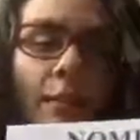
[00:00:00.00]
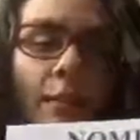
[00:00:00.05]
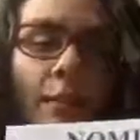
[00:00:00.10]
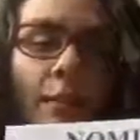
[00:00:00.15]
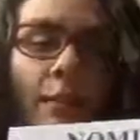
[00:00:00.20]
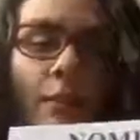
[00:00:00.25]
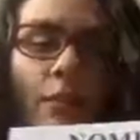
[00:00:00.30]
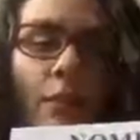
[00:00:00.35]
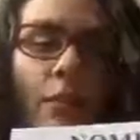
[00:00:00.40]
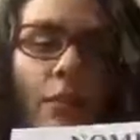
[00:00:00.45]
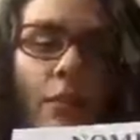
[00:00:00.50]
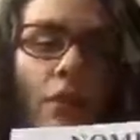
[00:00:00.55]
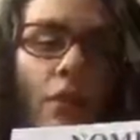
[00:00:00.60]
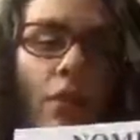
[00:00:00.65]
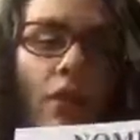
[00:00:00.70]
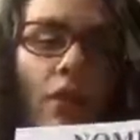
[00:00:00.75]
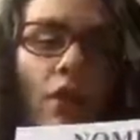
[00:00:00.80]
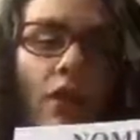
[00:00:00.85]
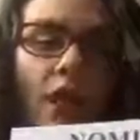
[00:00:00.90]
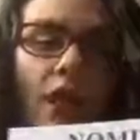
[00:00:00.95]

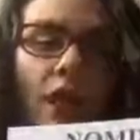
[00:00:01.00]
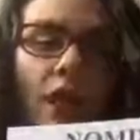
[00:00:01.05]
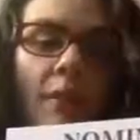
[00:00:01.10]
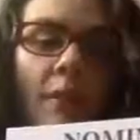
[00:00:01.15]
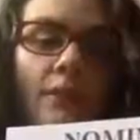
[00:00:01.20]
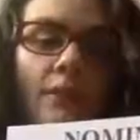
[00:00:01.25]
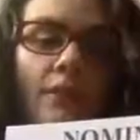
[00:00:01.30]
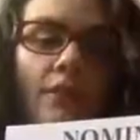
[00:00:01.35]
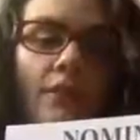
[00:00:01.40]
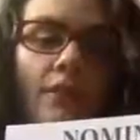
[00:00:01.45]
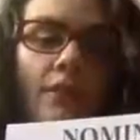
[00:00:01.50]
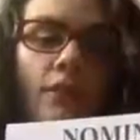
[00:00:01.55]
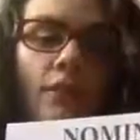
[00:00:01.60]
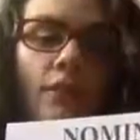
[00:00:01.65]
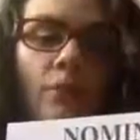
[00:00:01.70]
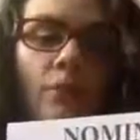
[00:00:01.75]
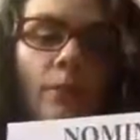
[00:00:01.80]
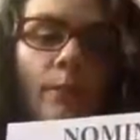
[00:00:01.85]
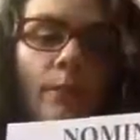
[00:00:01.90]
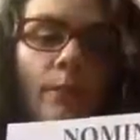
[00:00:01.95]
Mora
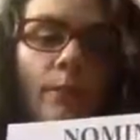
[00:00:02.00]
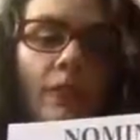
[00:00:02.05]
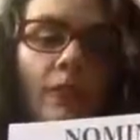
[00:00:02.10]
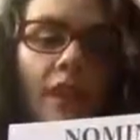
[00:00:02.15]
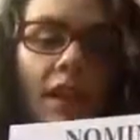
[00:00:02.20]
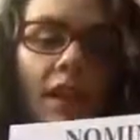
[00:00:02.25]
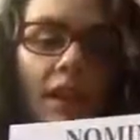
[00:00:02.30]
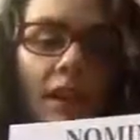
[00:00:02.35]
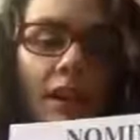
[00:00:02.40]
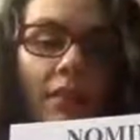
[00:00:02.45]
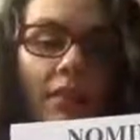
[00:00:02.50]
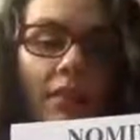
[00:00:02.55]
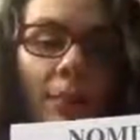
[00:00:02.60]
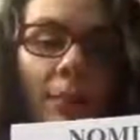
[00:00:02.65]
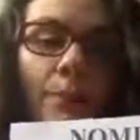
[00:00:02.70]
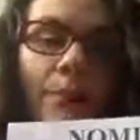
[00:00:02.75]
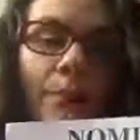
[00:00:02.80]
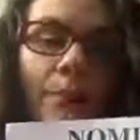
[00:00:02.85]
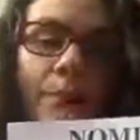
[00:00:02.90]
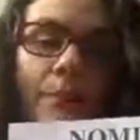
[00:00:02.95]
su
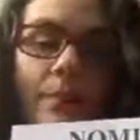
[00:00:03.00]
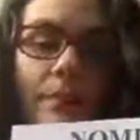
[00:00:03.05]
plava.